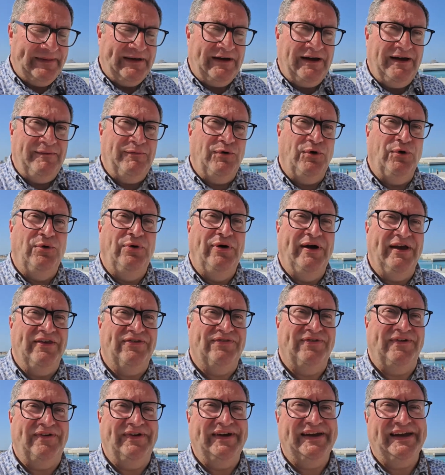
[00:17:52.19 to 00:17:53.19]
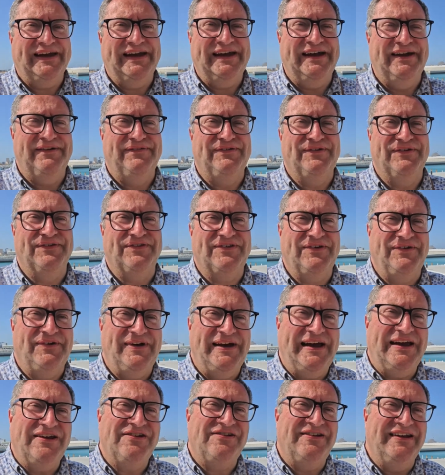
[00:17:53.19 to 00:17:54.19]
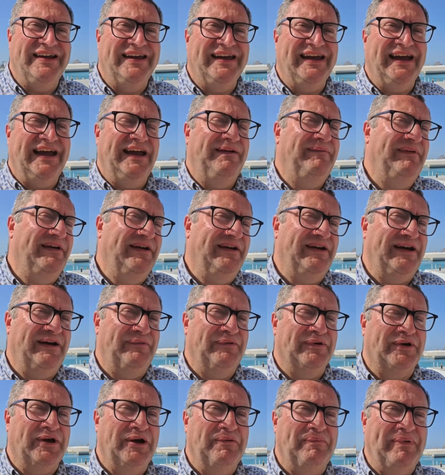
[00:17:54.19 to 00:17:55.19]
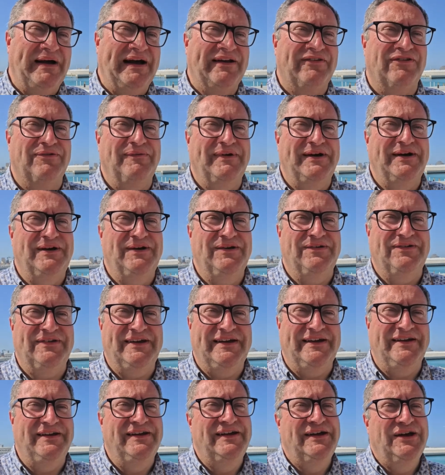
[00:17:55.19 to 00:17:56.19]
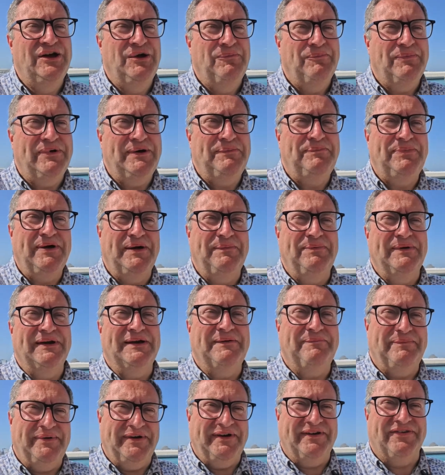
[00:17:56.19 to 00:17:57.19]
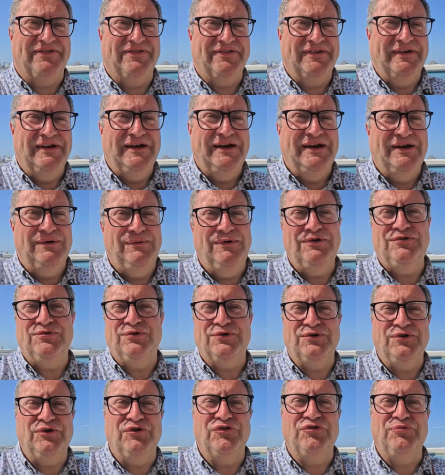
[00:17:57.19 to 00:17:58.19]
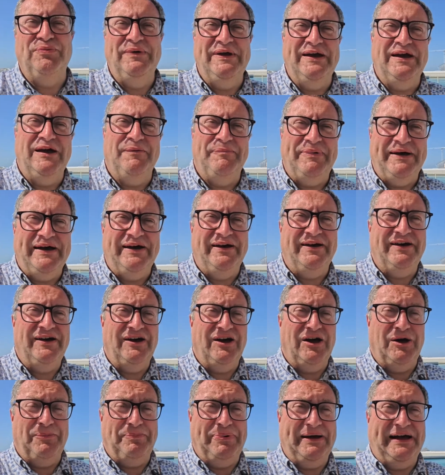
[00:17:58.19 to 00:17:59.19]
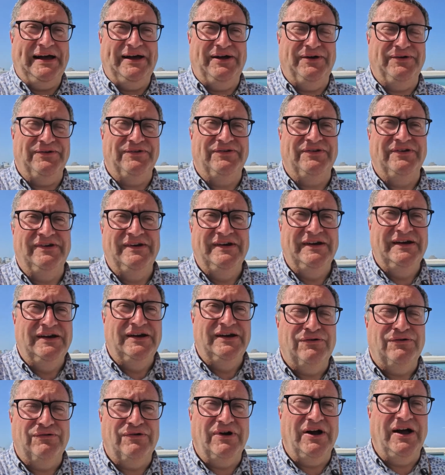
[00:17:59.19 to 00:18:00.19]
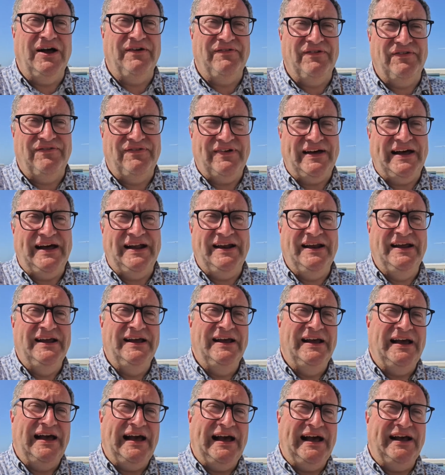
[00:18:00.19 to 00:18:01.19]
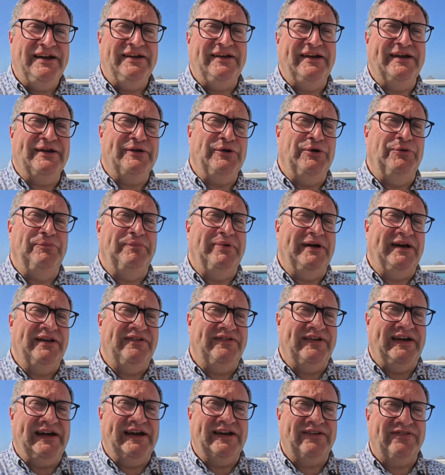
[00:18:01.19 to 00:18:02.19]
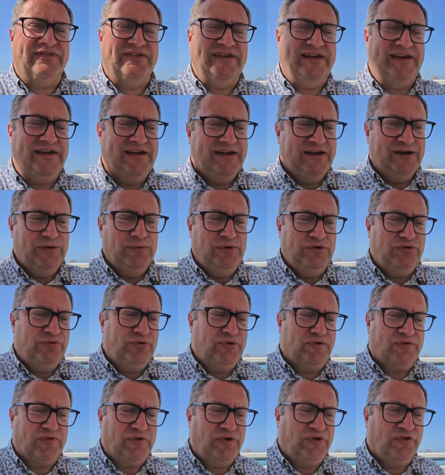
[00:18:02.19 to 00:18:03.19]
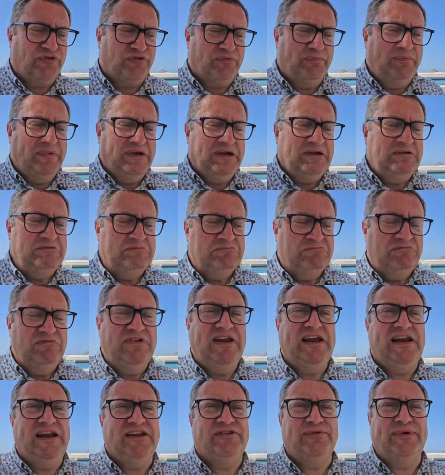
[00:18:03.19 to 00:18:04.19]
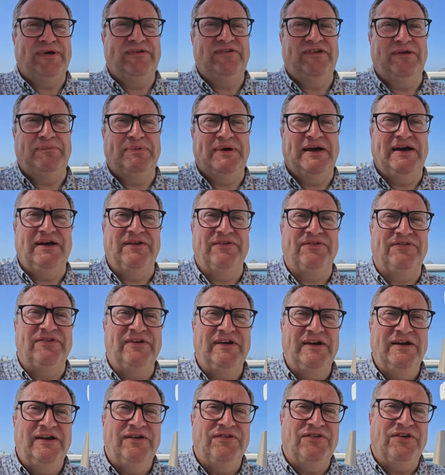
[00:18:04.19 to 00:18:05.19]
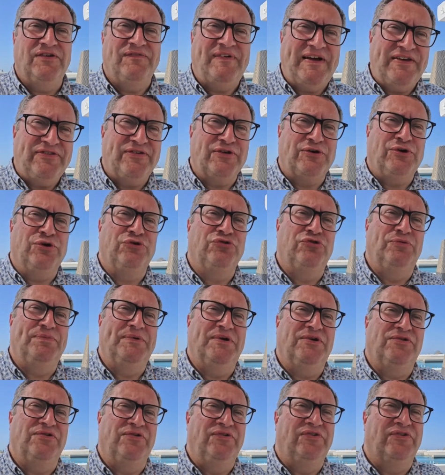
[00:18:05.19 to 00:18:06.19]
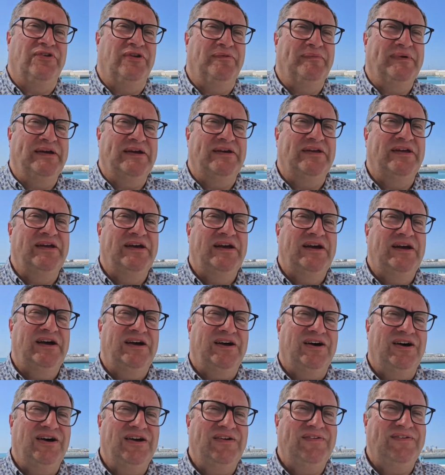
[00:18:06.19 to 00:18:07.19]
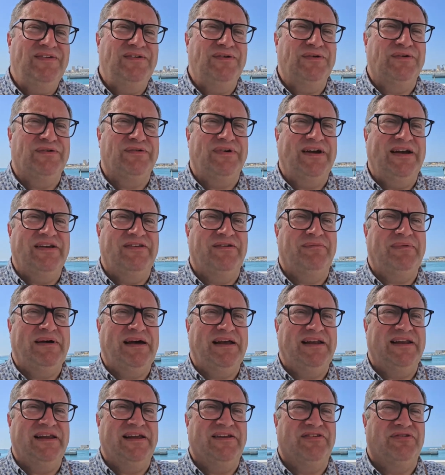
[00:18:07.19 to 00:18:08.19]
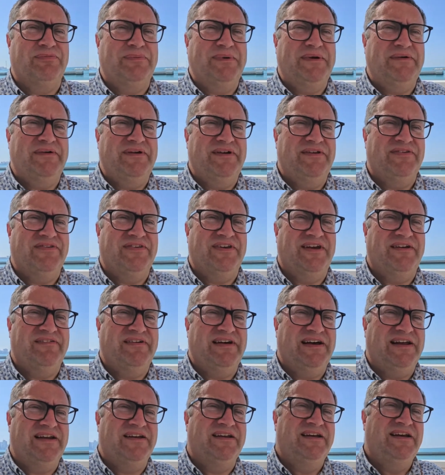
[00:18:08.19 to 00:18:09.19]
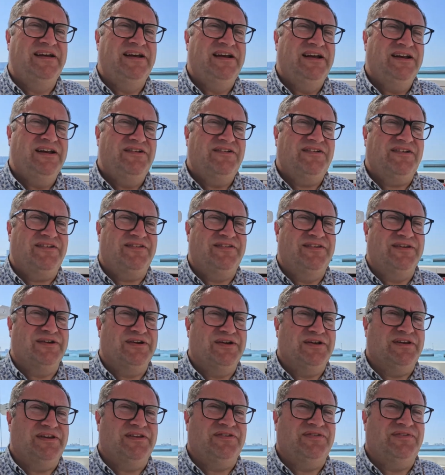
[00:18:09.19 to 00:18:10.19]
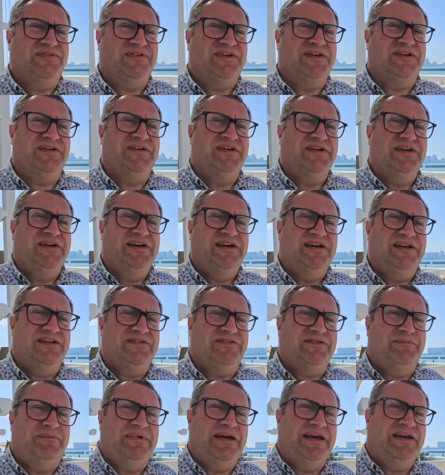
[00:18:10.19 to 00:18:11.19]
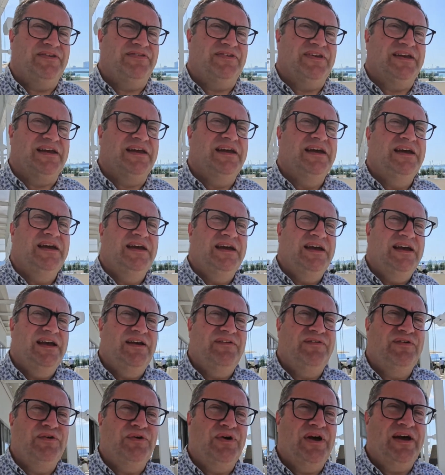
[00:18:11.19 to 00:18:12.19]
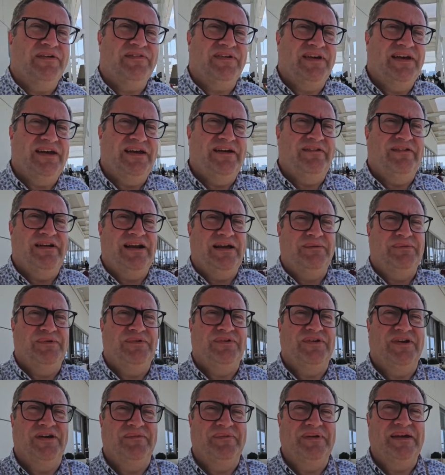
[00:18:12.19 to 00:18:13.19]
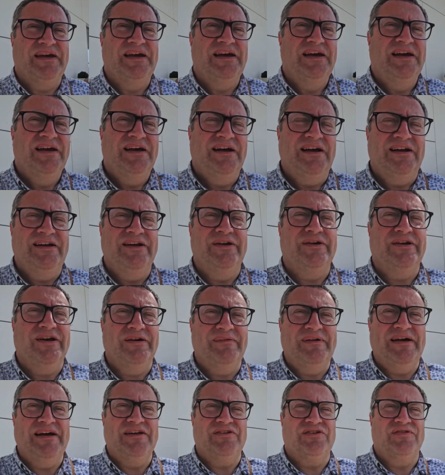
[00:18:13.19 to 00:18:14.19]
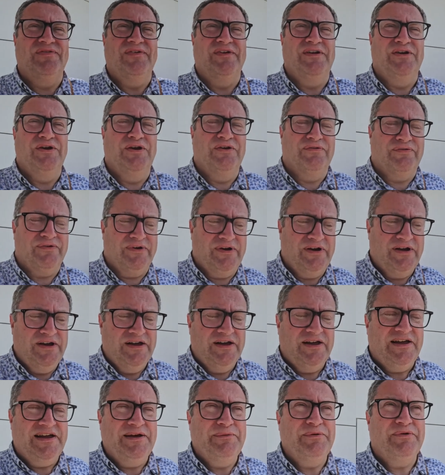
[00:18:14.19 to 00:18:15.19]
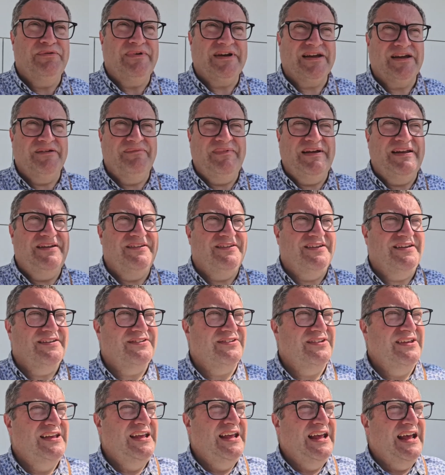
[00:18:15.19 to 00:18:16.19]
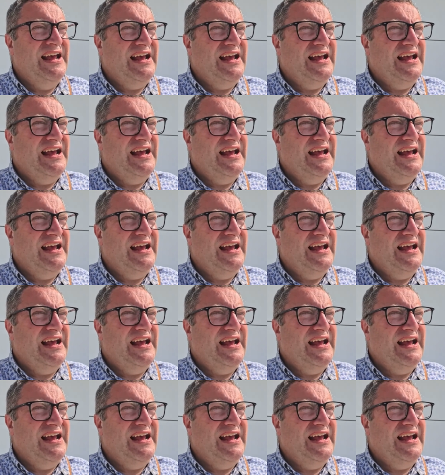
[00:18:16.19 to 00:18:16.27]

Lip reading: Now, I'm always very careful, so I actually came here and will go back to my hotel by public bus, which will cost me about £1, rather than had I gone by taxi, which would have cost me nearly £20. So that's a contribution to the meal. I feel great about the experience I've had. Just look at this view, it's amazing. If you're ever here in Abu Dhabi and you come out to the Louvre, I would recommend it.